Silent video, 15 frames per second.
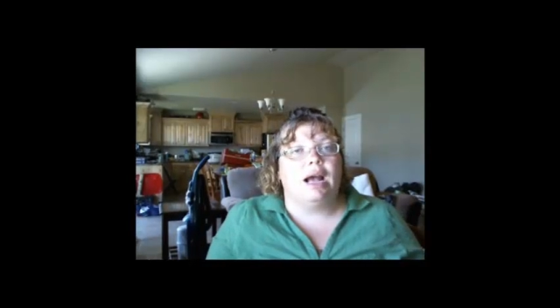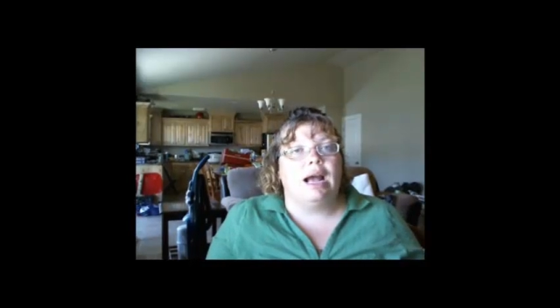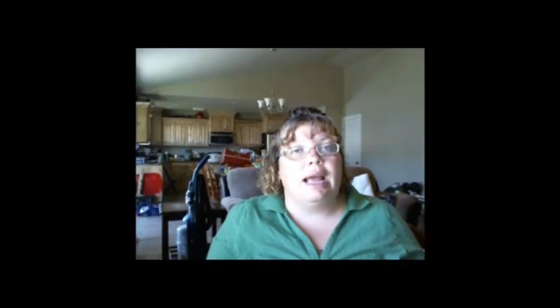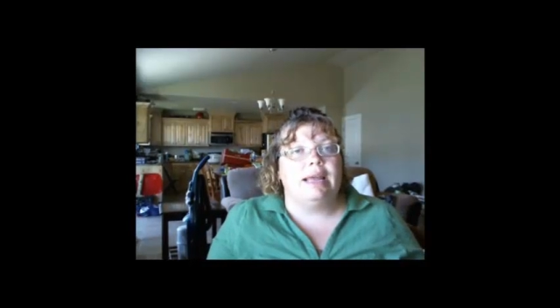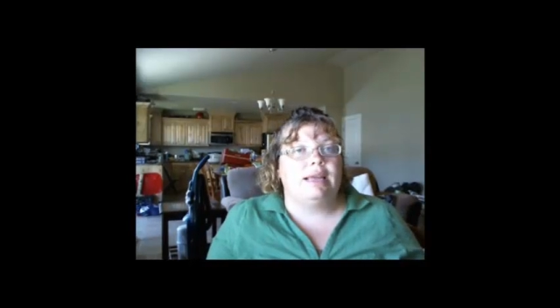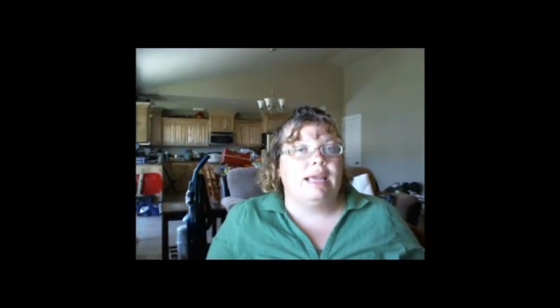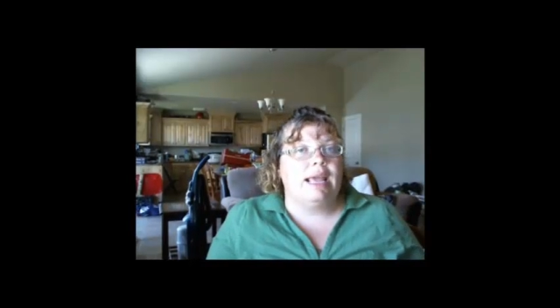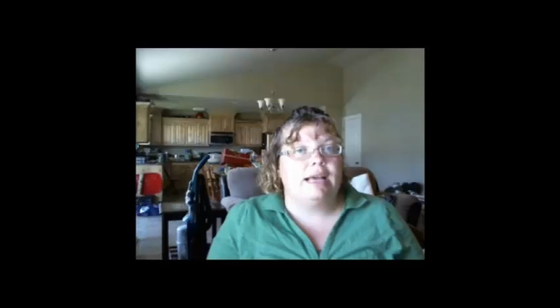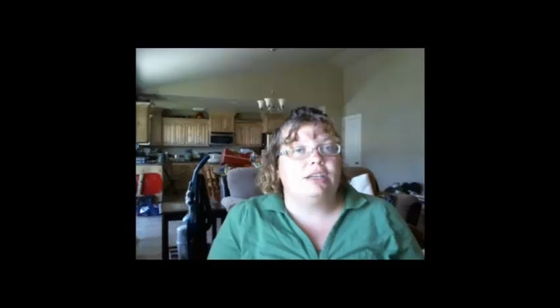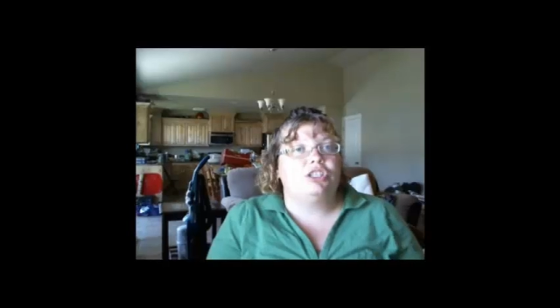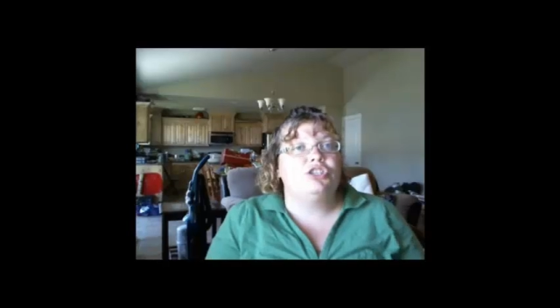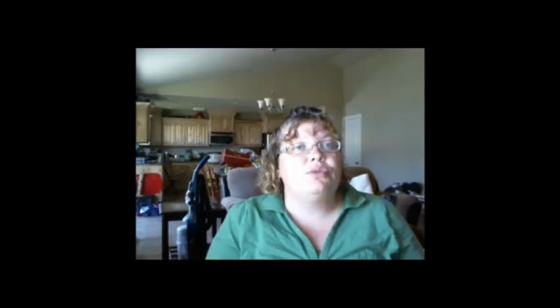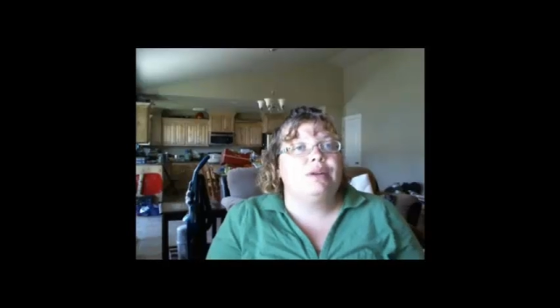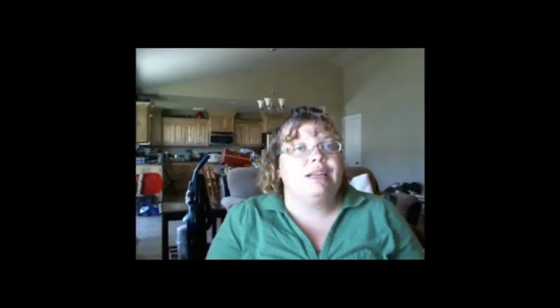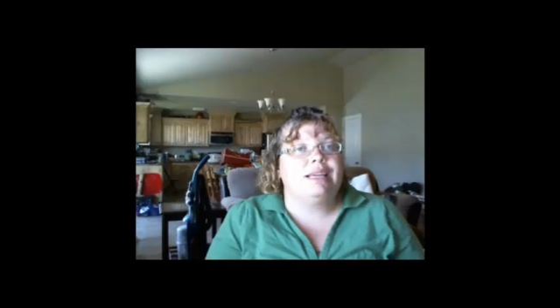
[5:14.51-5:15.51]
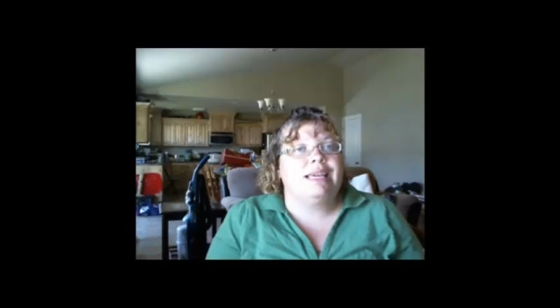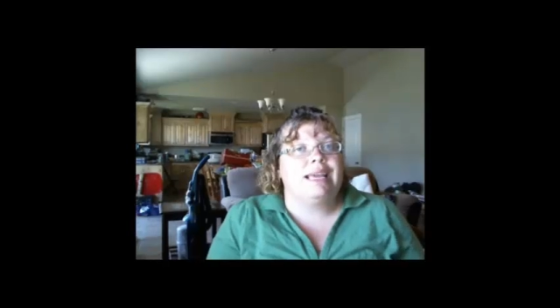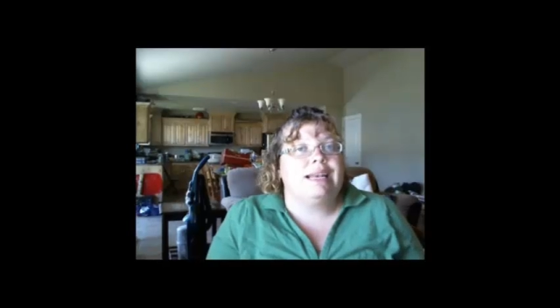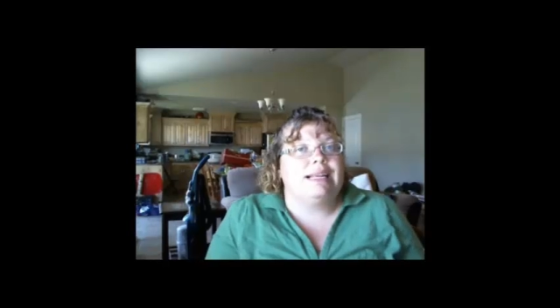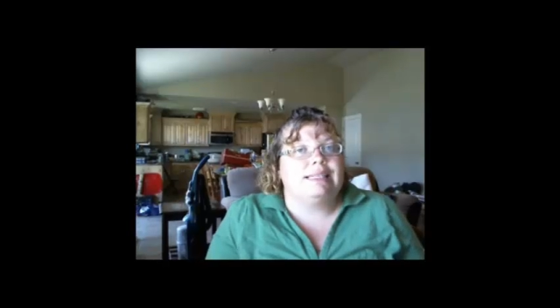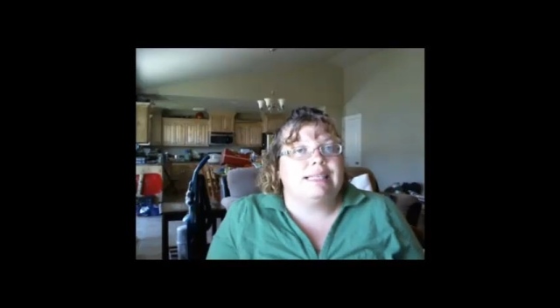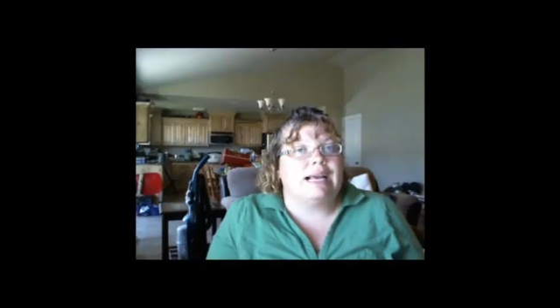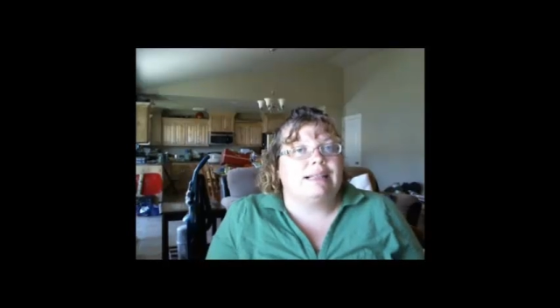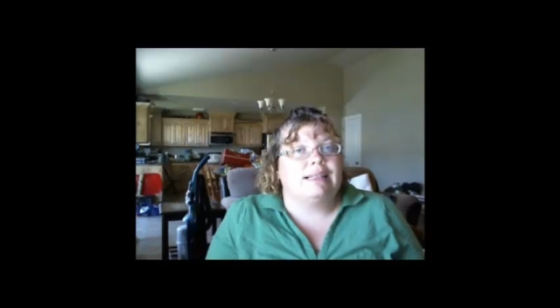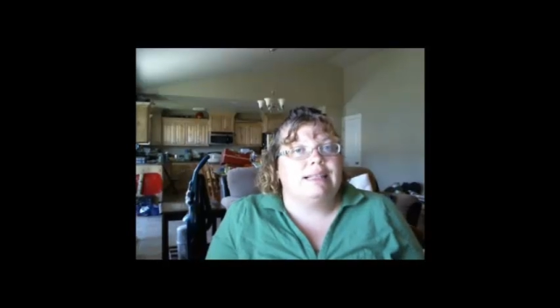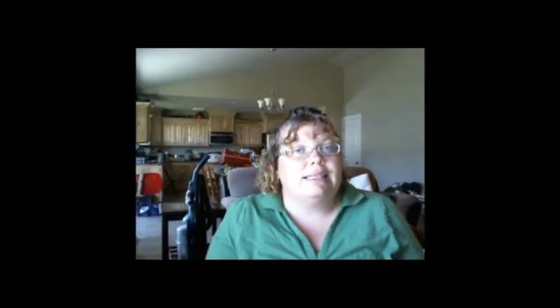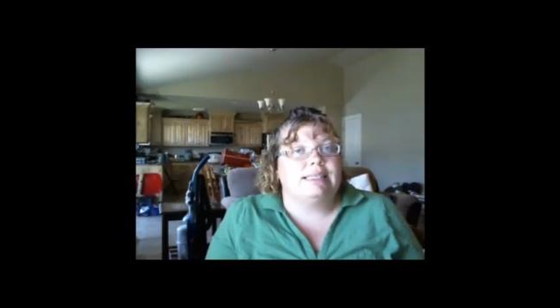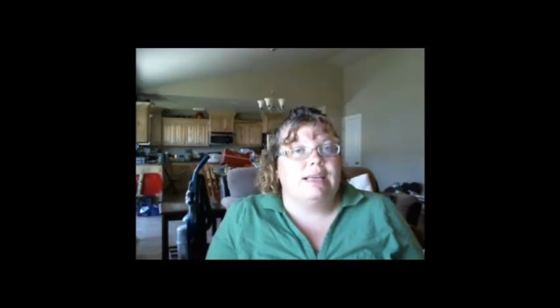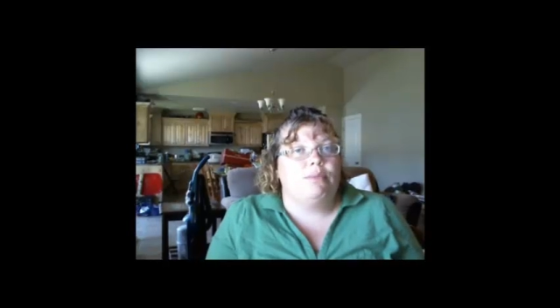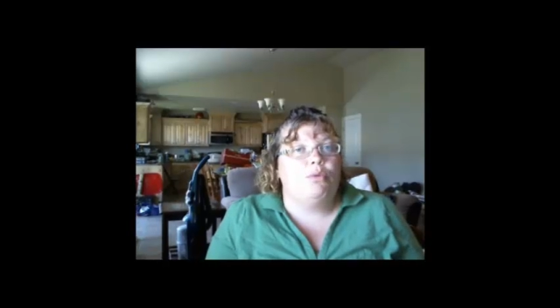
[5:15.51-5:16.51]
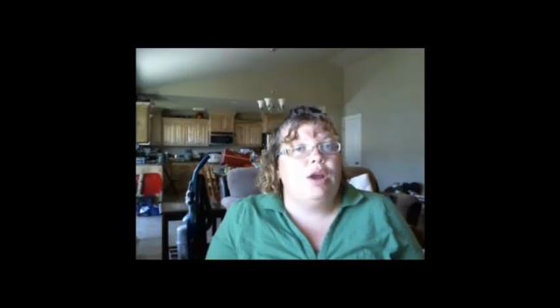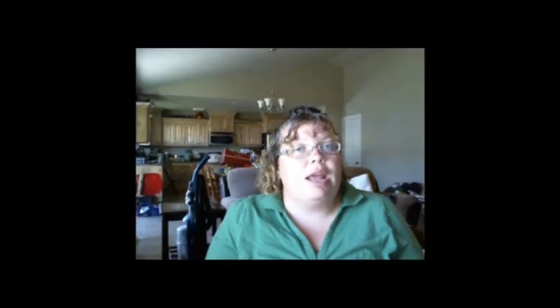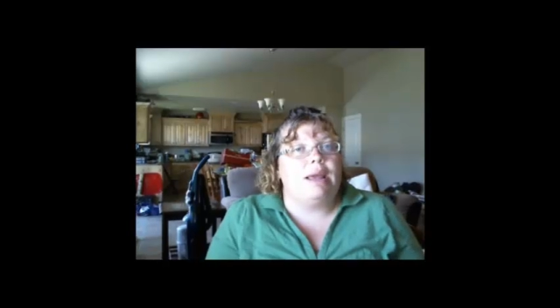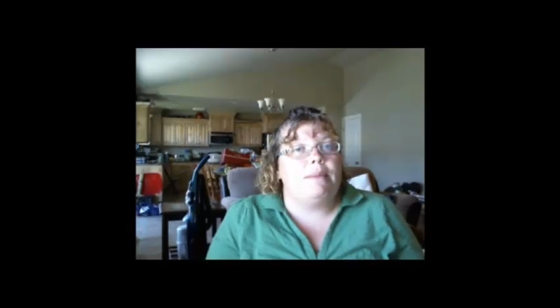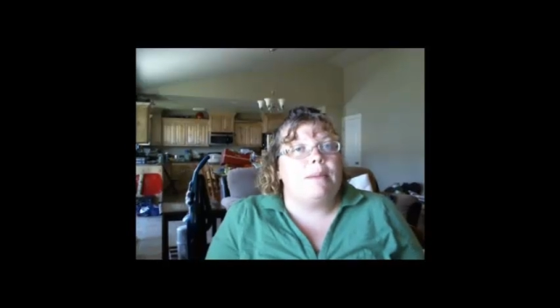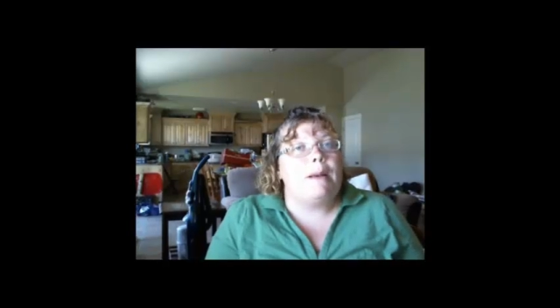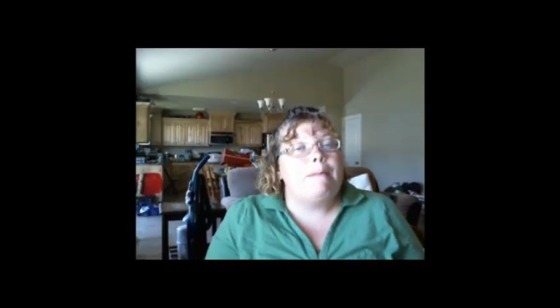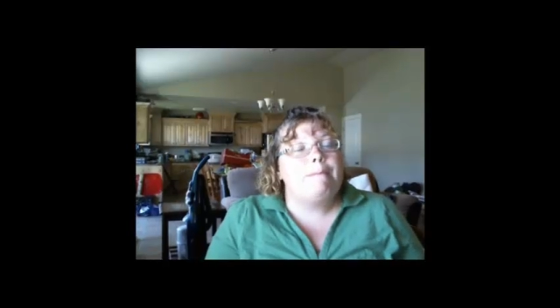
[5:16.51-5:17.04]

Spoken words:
I can't do it again exactly the same way.